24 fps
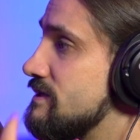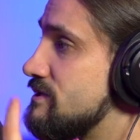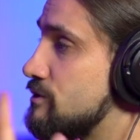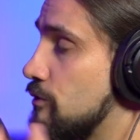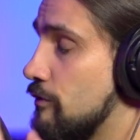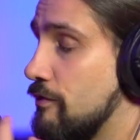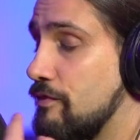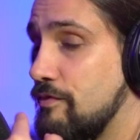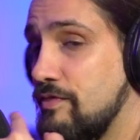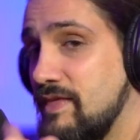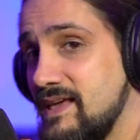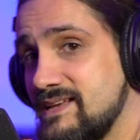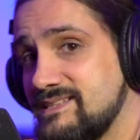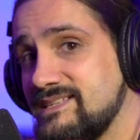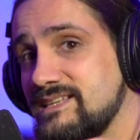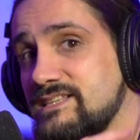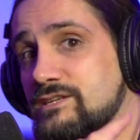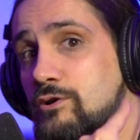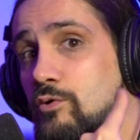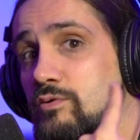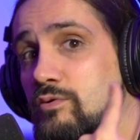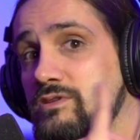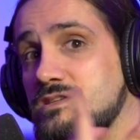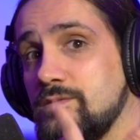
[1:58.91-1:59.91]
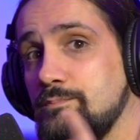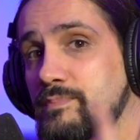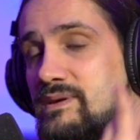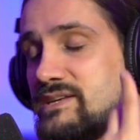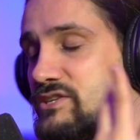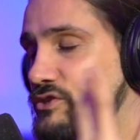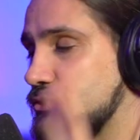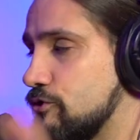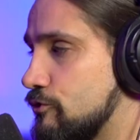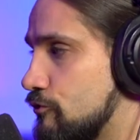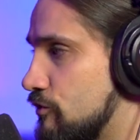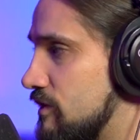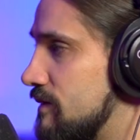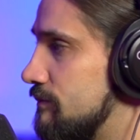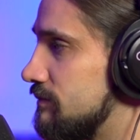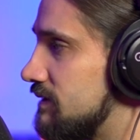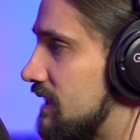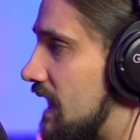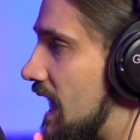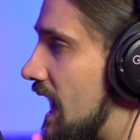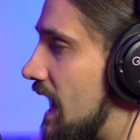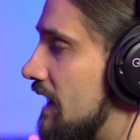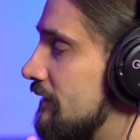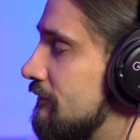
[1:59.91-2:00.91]
So this is going to be streamed
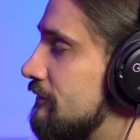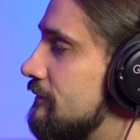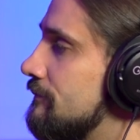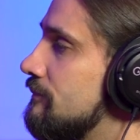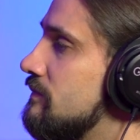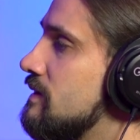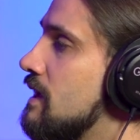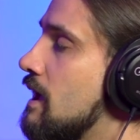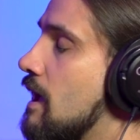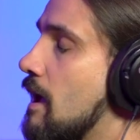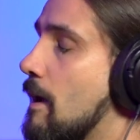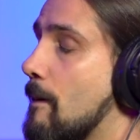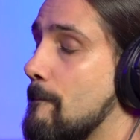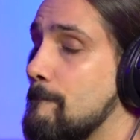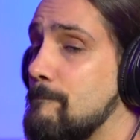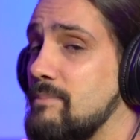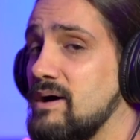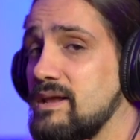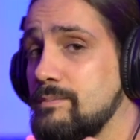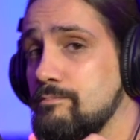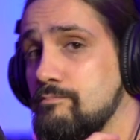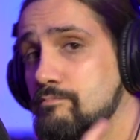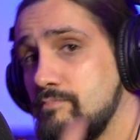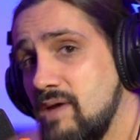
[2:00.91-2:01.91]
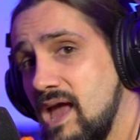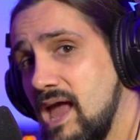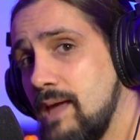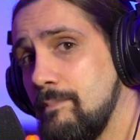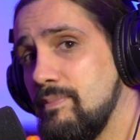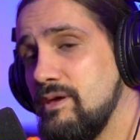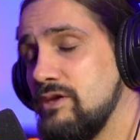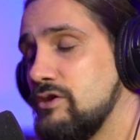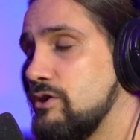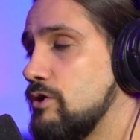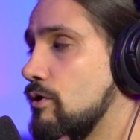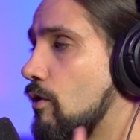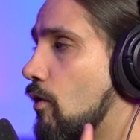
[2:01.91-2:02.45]
live, but maybe you